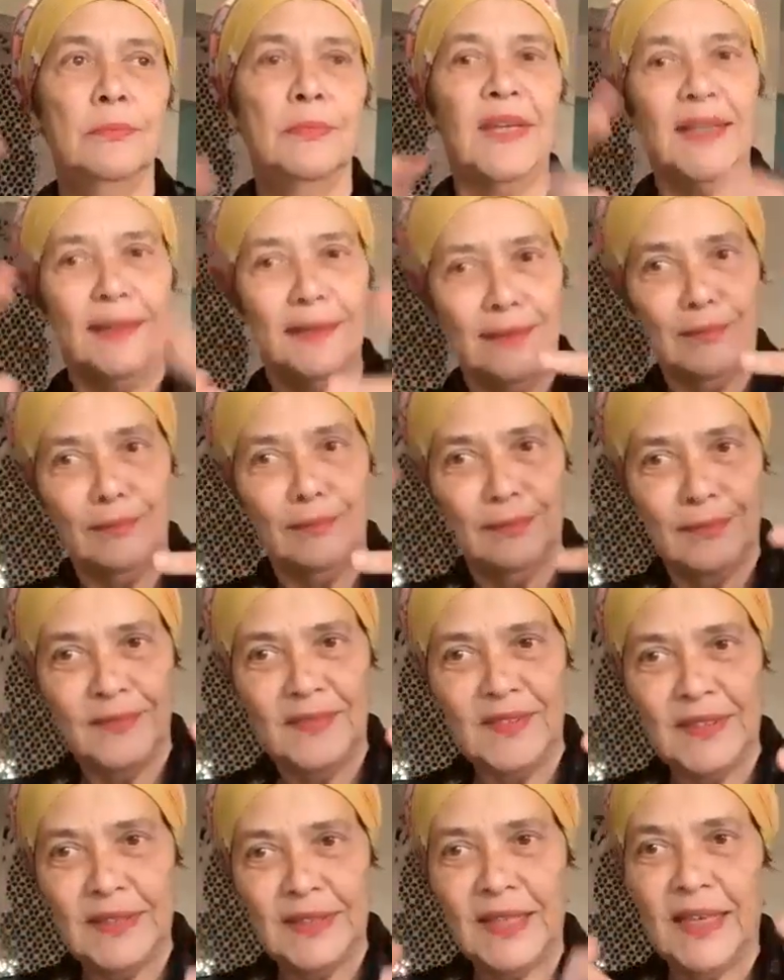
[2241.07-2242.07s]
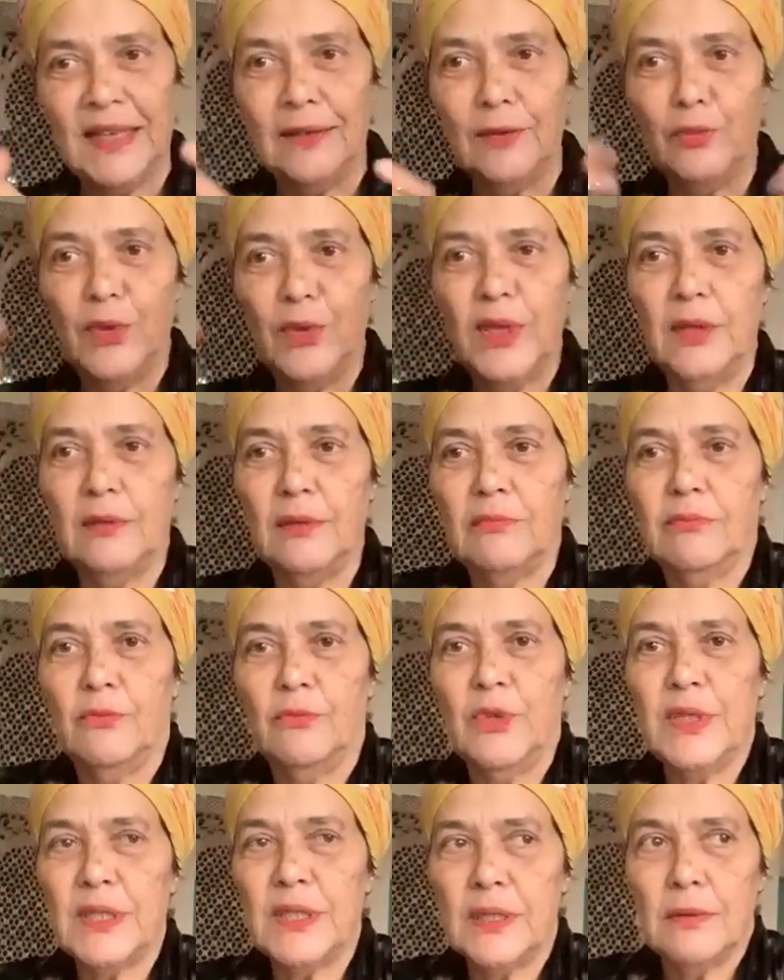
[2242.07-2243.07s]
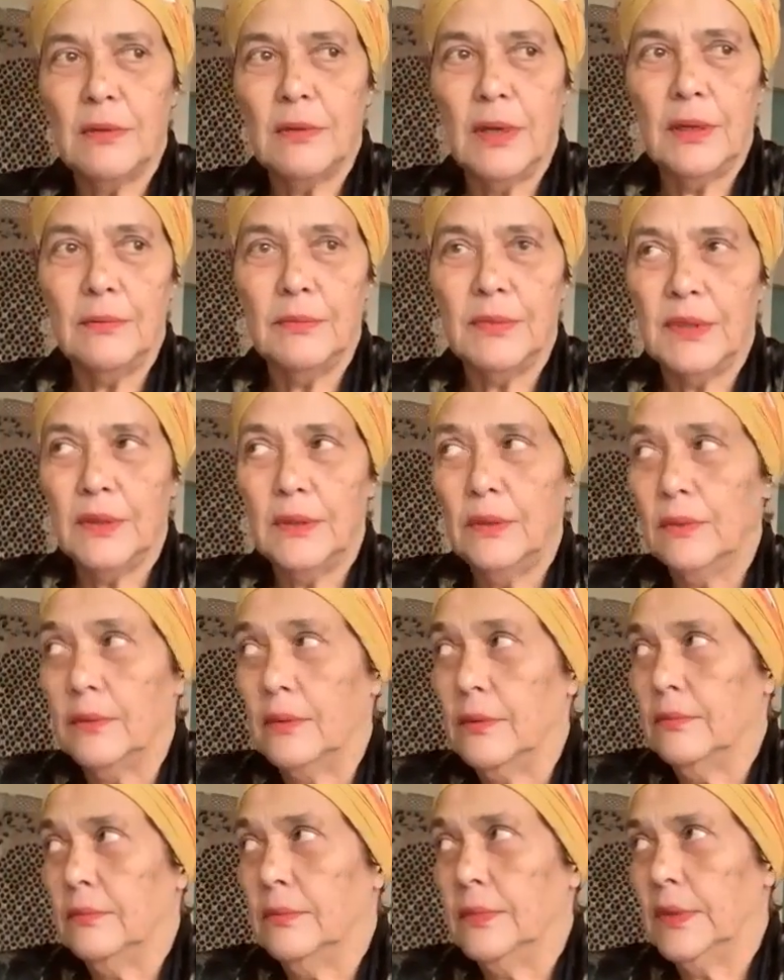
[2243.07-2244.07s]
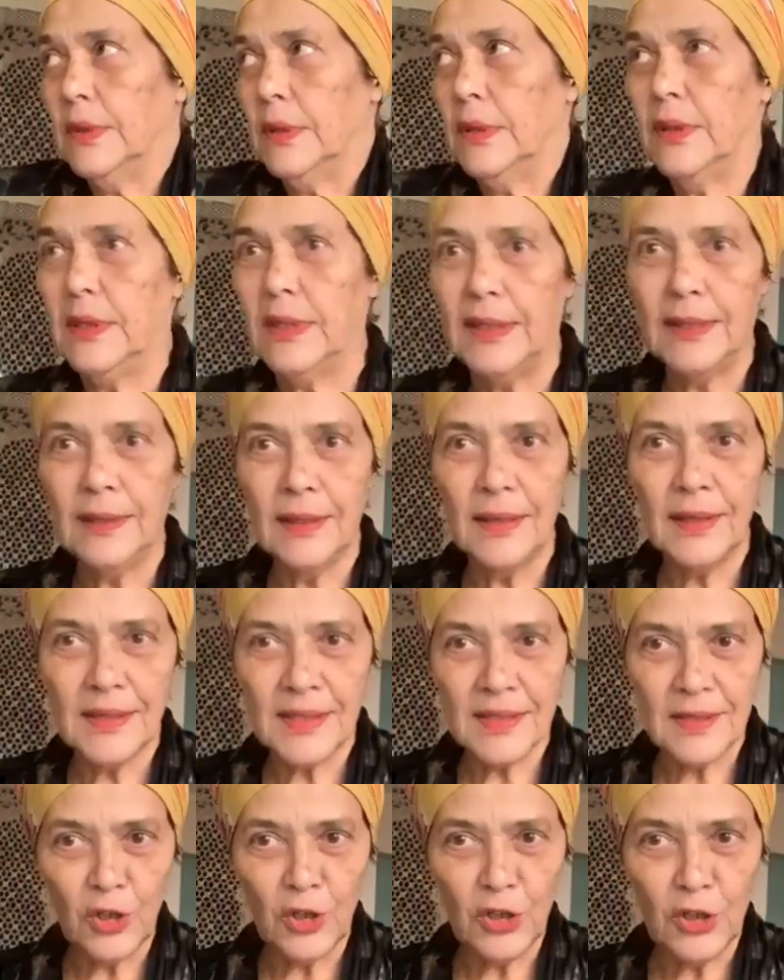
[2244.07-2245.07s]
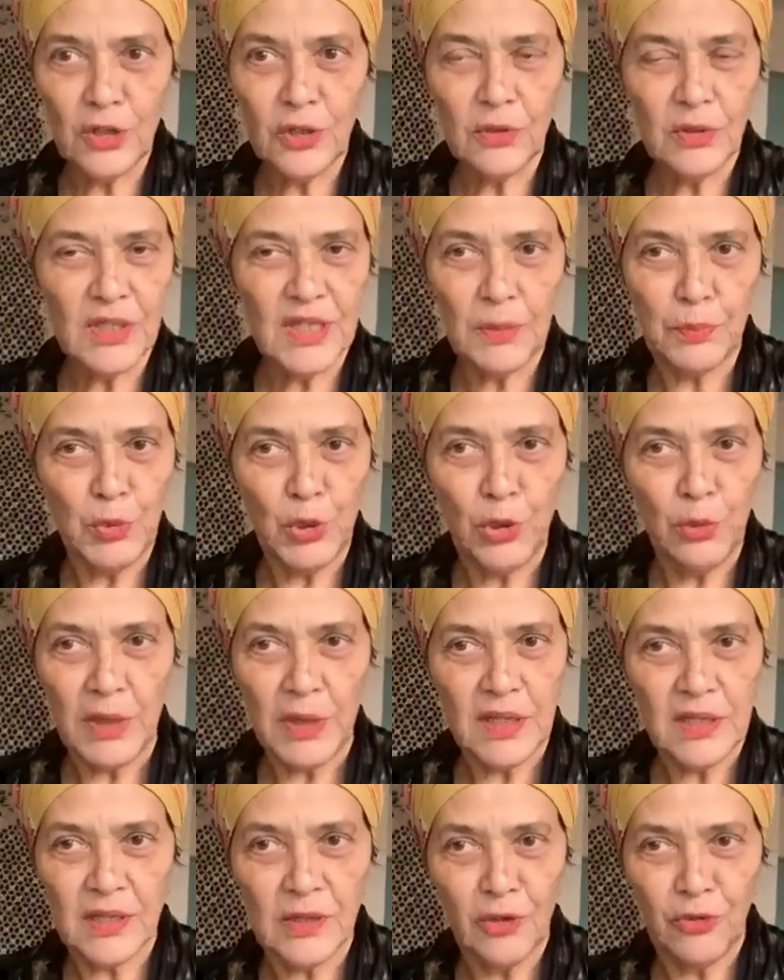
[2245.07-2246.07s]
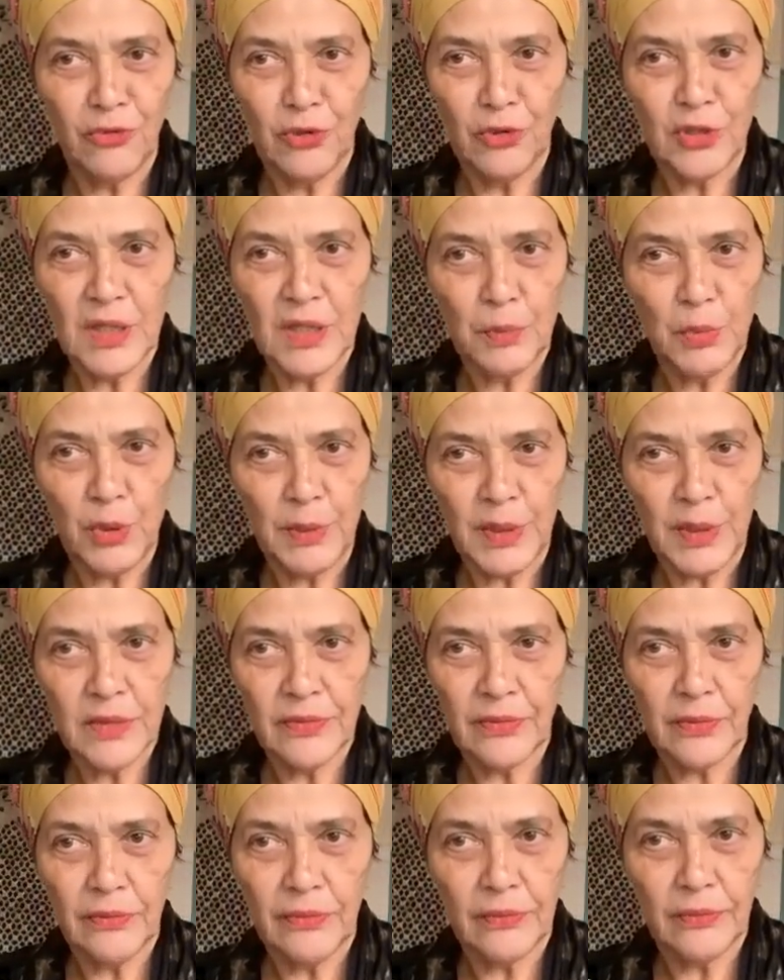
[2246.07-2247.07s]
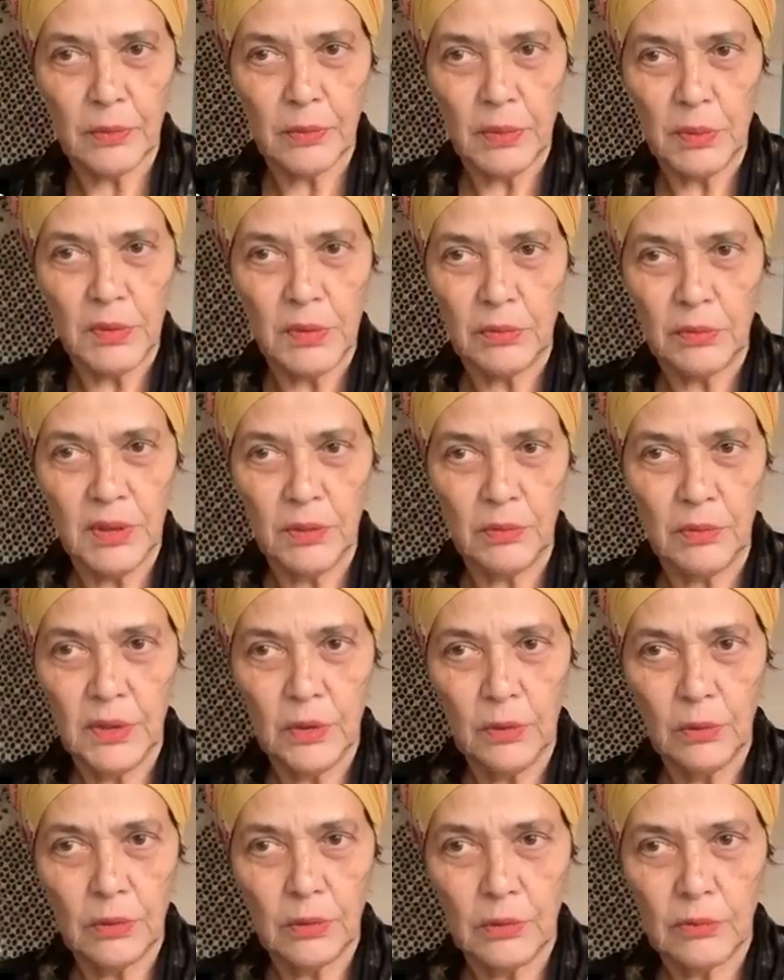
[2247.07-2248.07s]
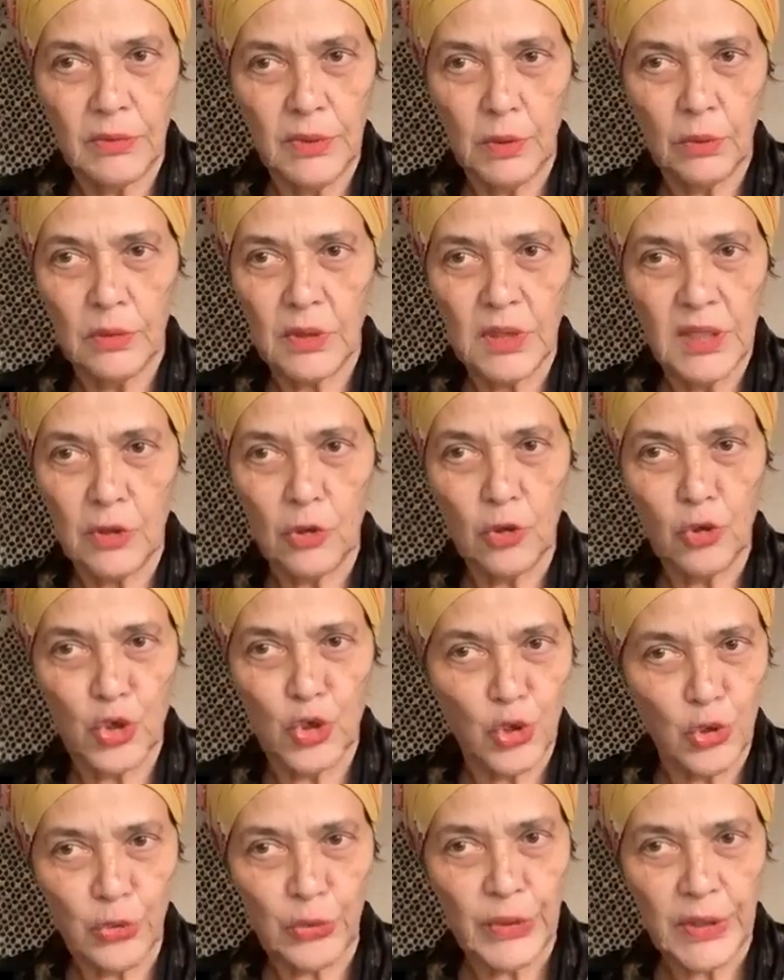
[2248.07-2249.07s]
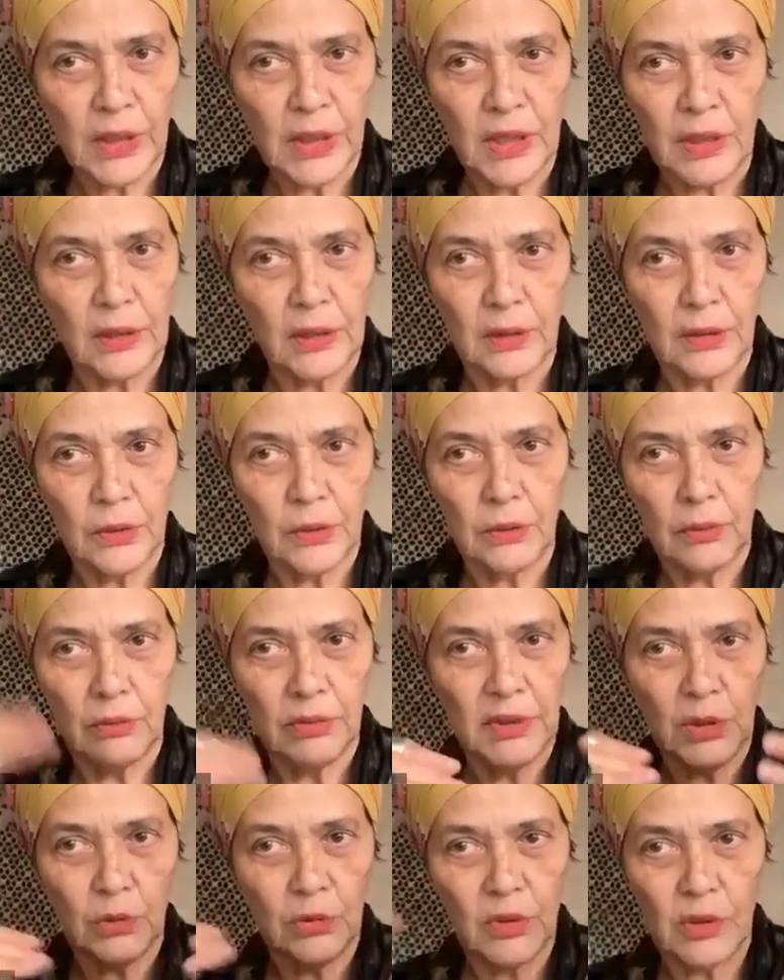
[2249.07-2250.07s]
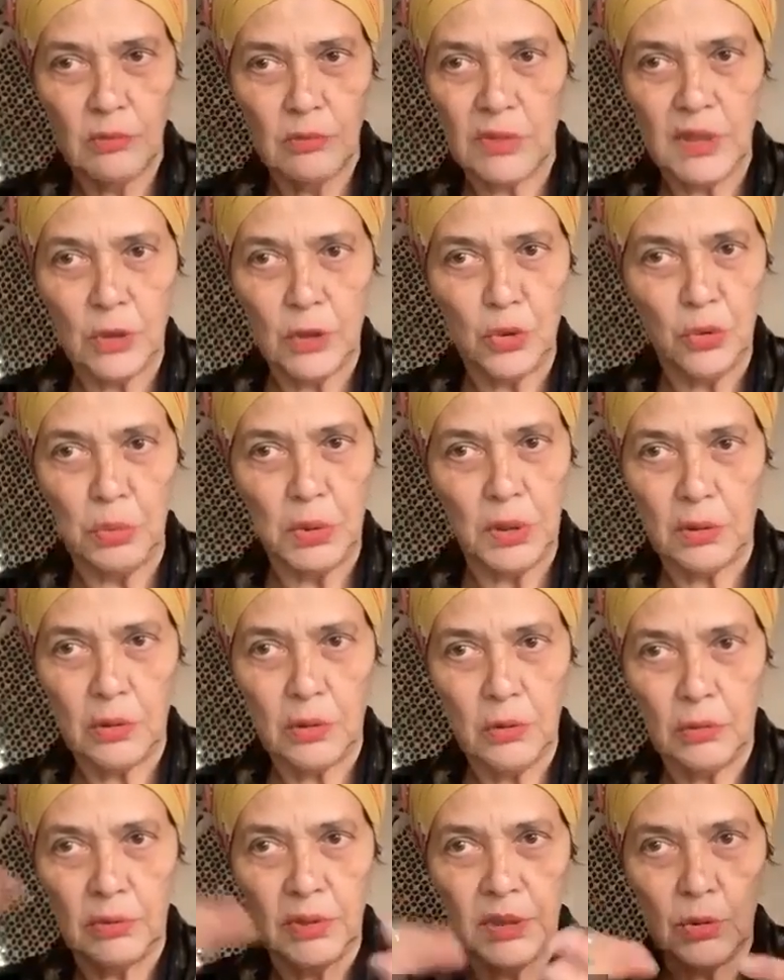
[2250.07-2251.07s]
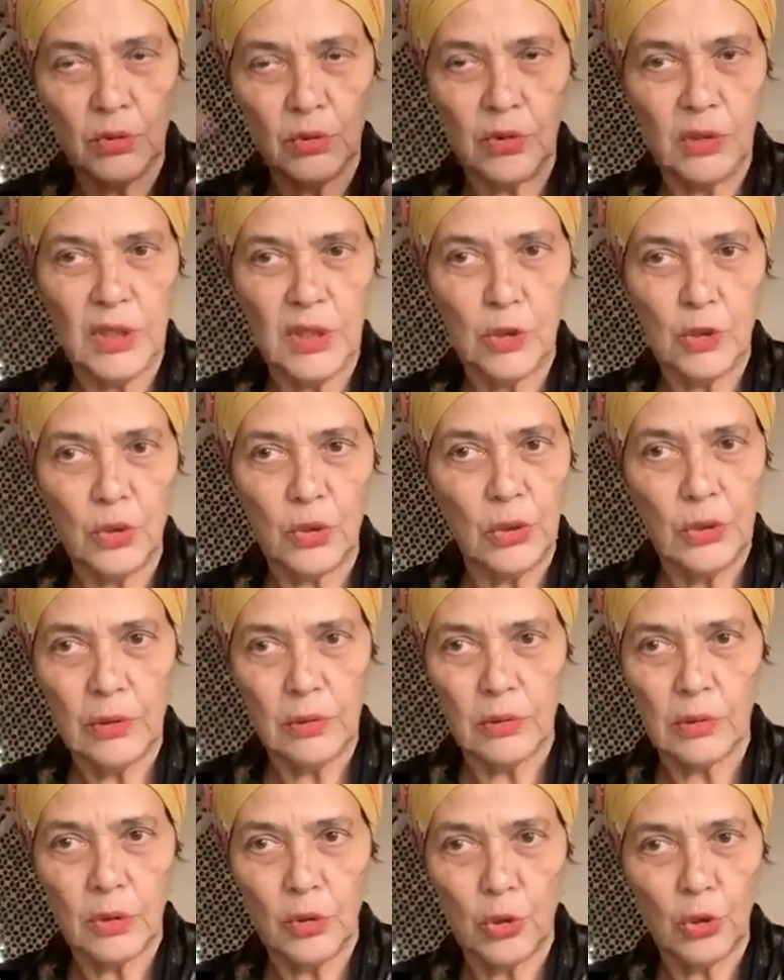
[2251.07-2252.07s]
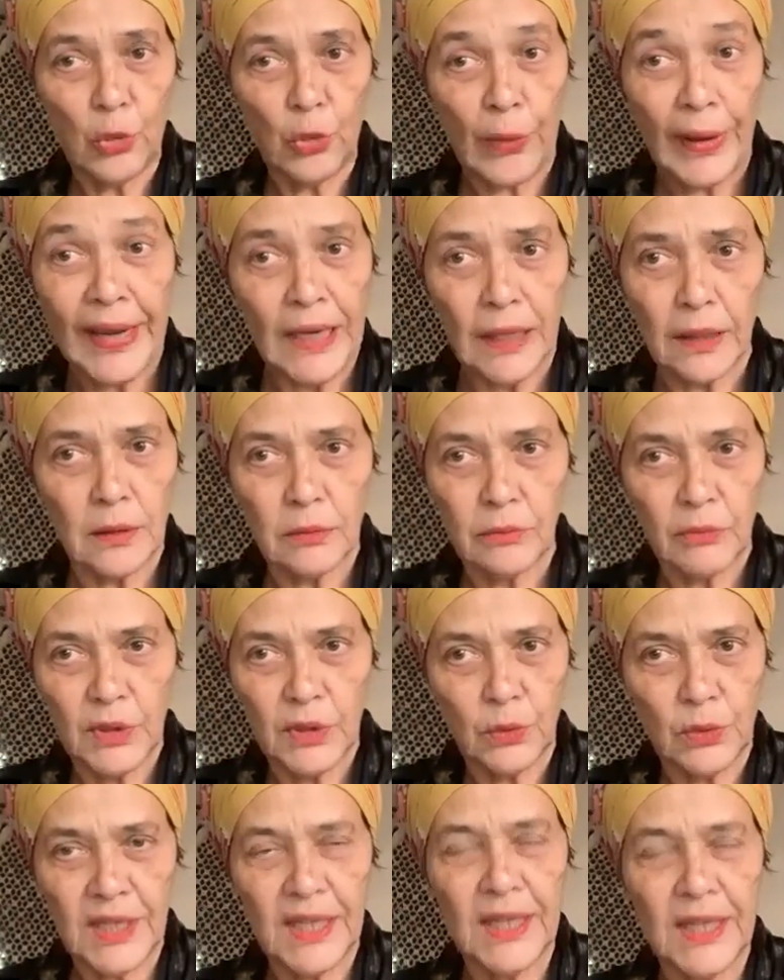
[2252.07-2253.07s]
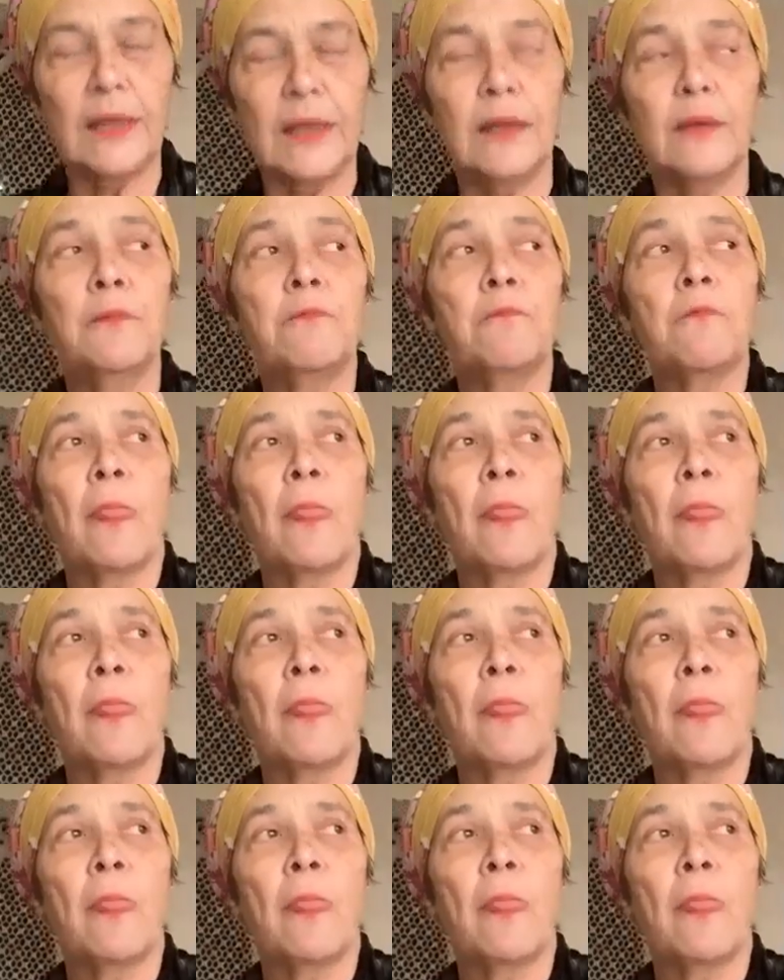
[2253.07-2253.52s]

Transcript: and we you know, it's not a diploma, it's not for a diploma, it's for, I mean, we don't need a jury here, you know, we don't need to know you're great, we don't care.